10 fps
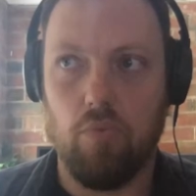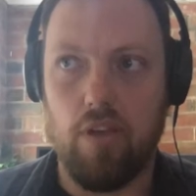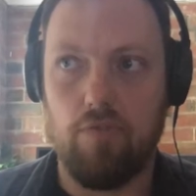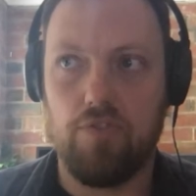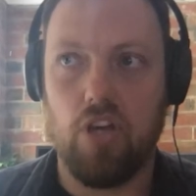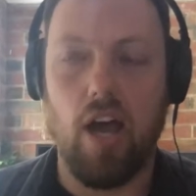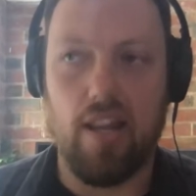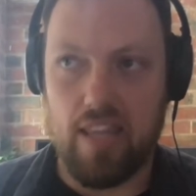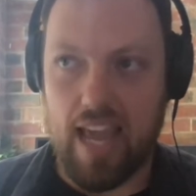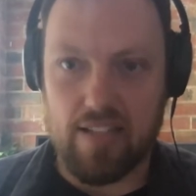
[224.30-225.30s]
We've
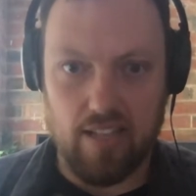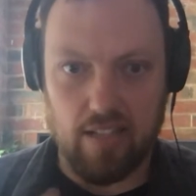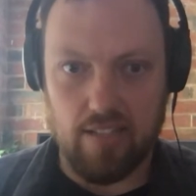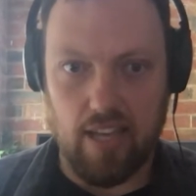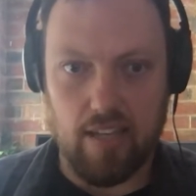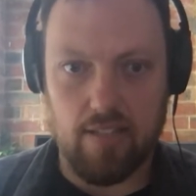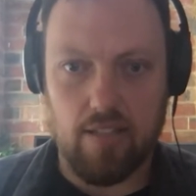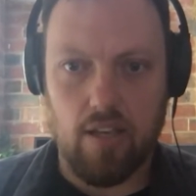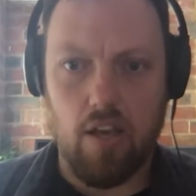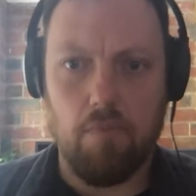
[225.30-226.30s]
tightened the assets
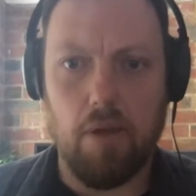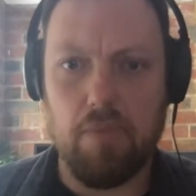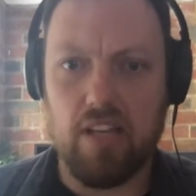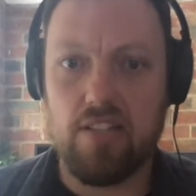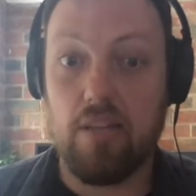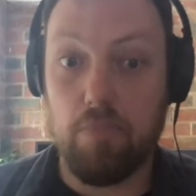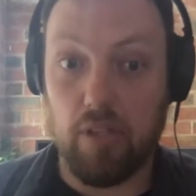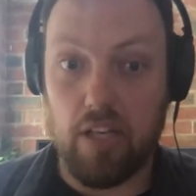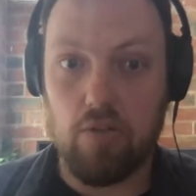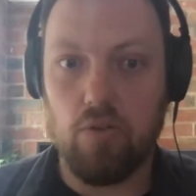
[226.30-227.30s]
test. But because the
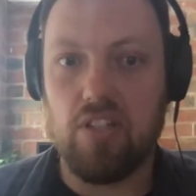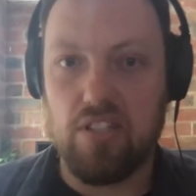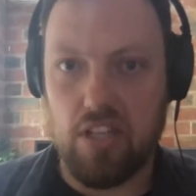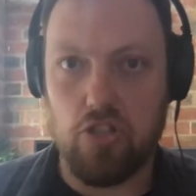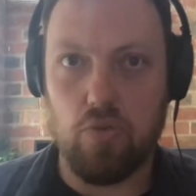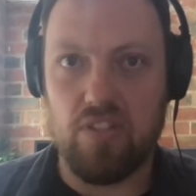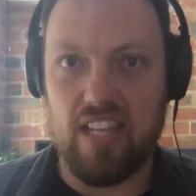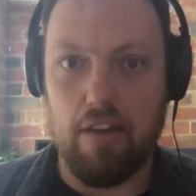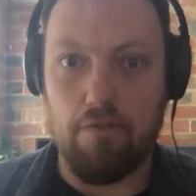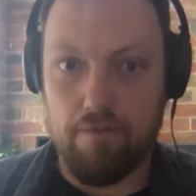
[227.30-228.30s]
political
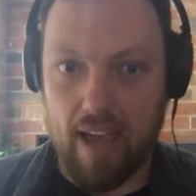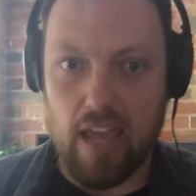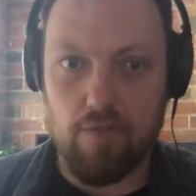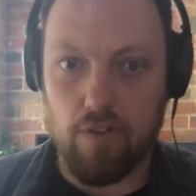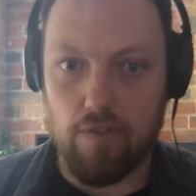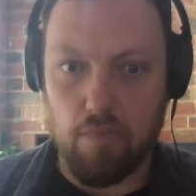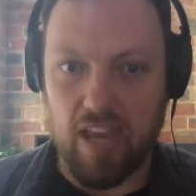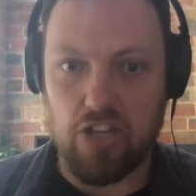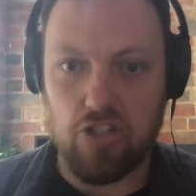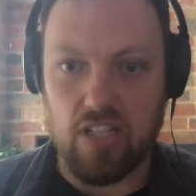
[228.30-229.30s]
constituency in favour of the
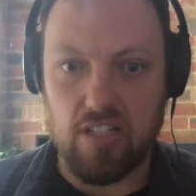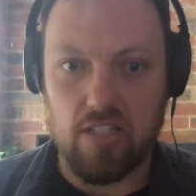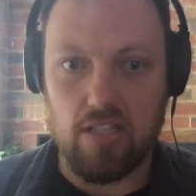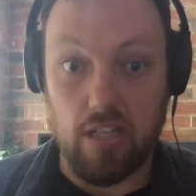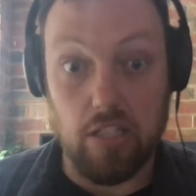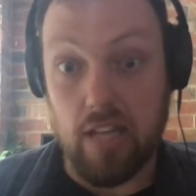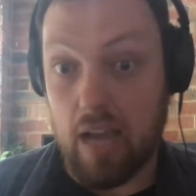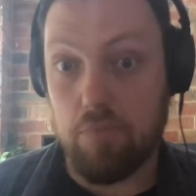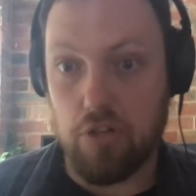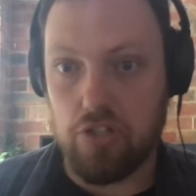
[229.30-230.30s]
pension existing is
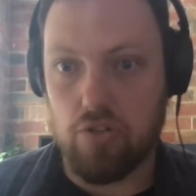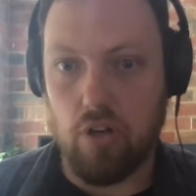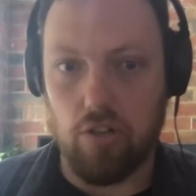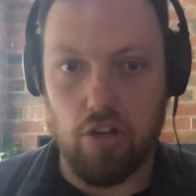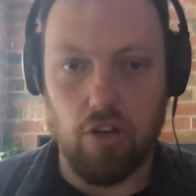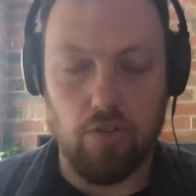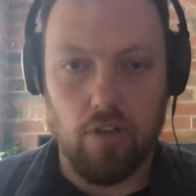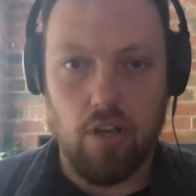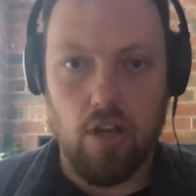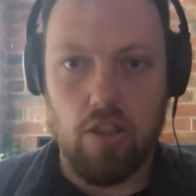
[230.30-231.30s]
now pretty strong, you know,
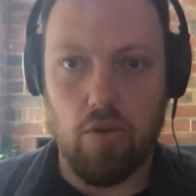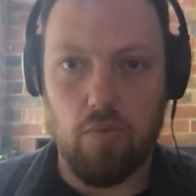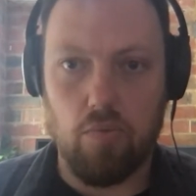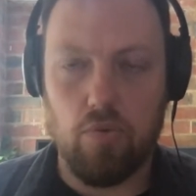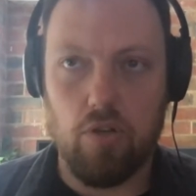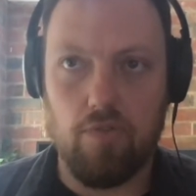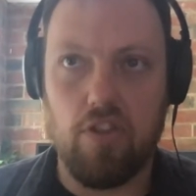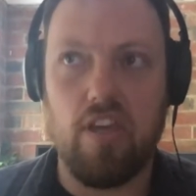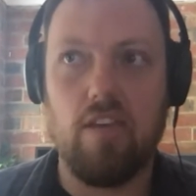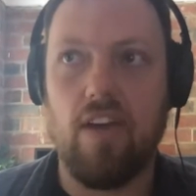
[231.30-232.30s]
if you
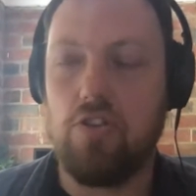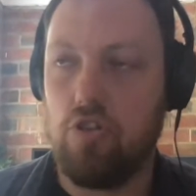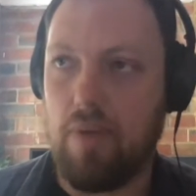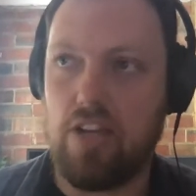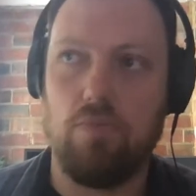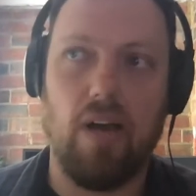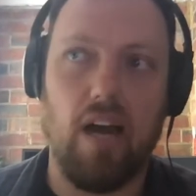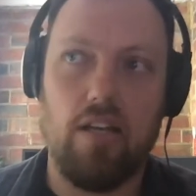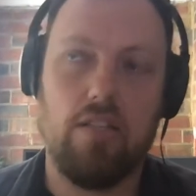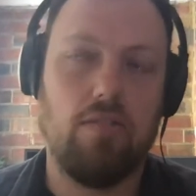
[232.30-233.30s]
think about two major
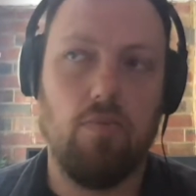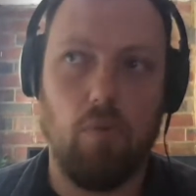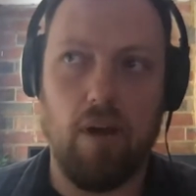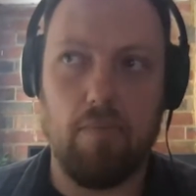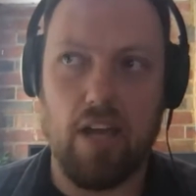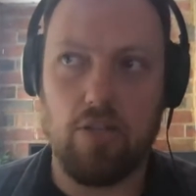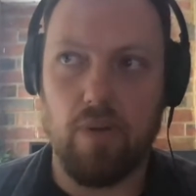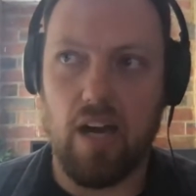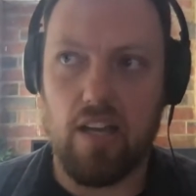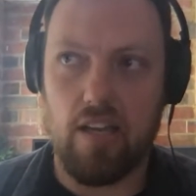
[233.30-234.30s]
parties, one major
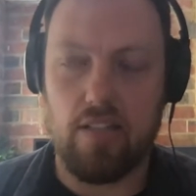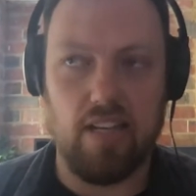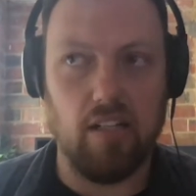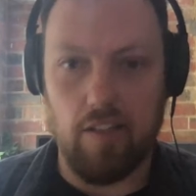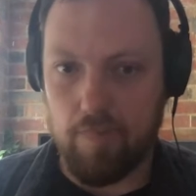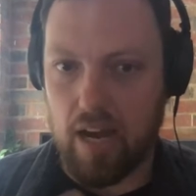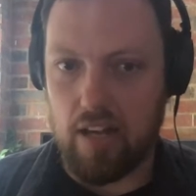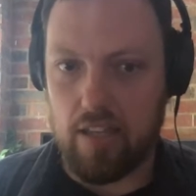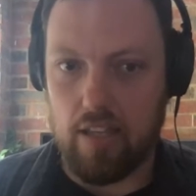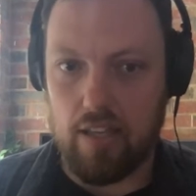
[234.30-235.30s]
party, our centre left
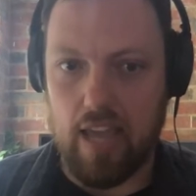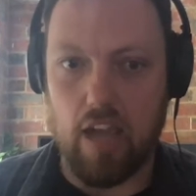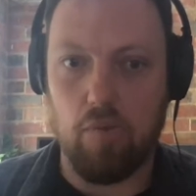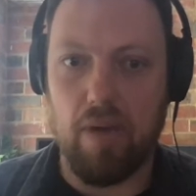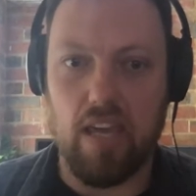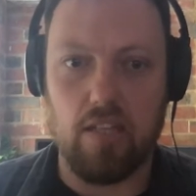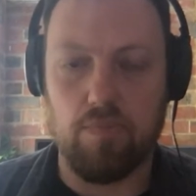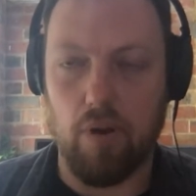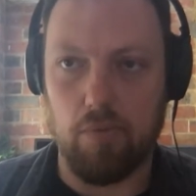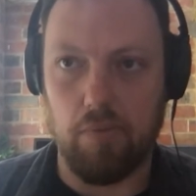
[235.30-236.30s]
party, the ALP, is
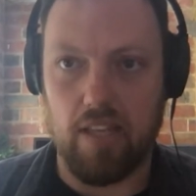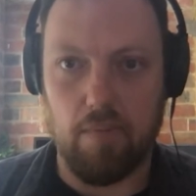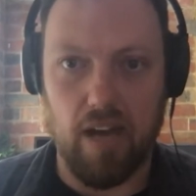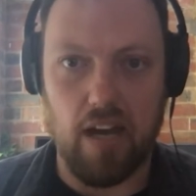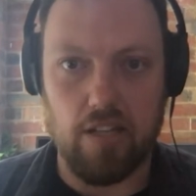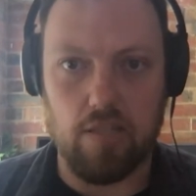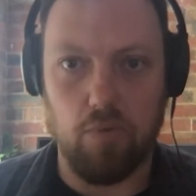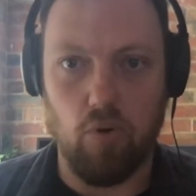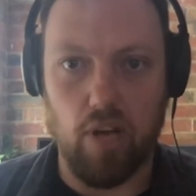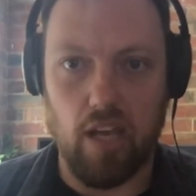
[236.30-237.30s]
probably the party
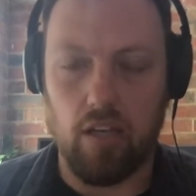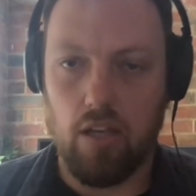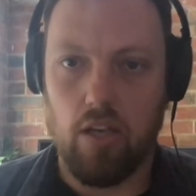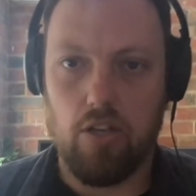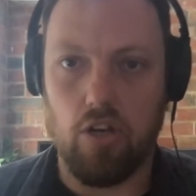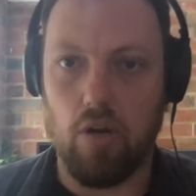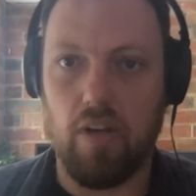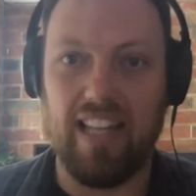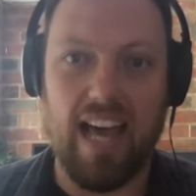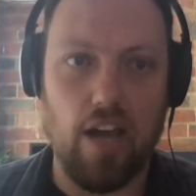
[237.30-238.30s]
supporting, you know,
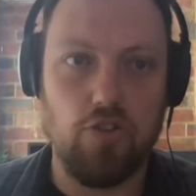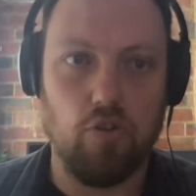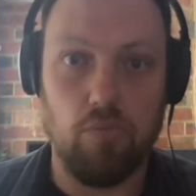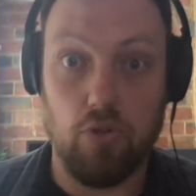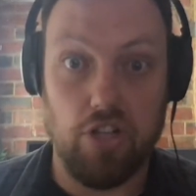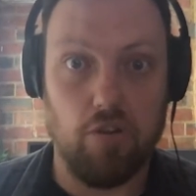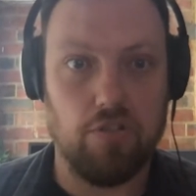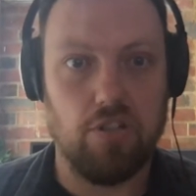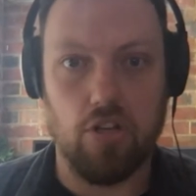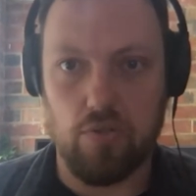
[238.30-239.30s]
a larger and more
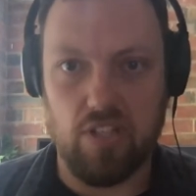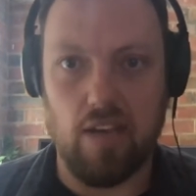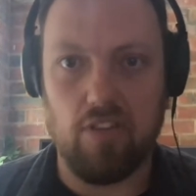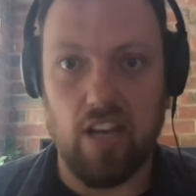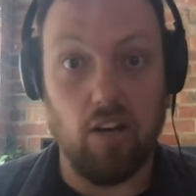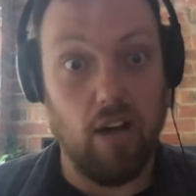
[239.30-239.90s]
generous social safety net